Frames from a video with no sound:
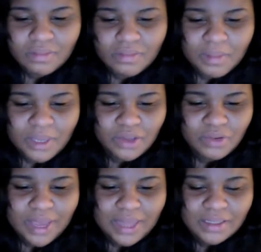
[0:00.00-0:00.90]
I mean you
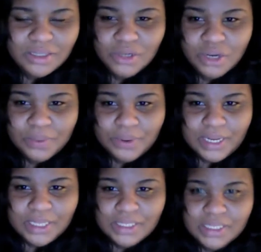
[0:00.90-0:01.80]
got this girl
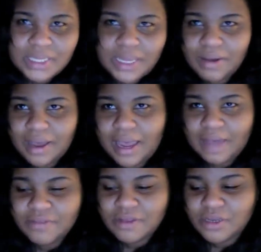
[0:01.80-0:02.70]
pregnant, and now I
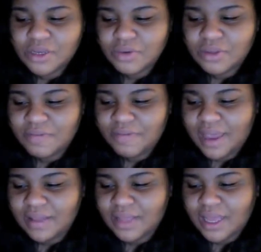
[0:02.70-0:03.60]
have to deal with the
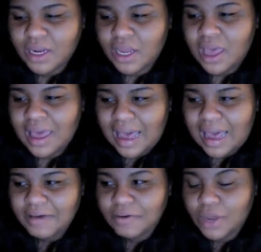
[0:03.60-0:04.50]
fact that
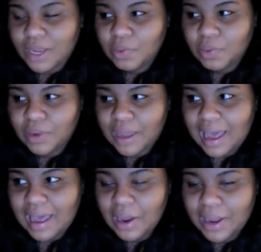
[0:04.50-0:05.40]
I
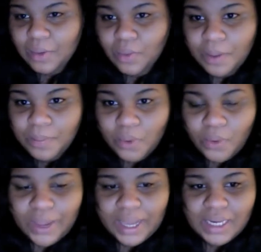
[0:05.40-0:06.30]
at one
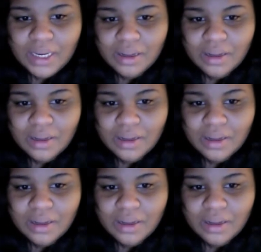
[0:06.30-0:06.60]
point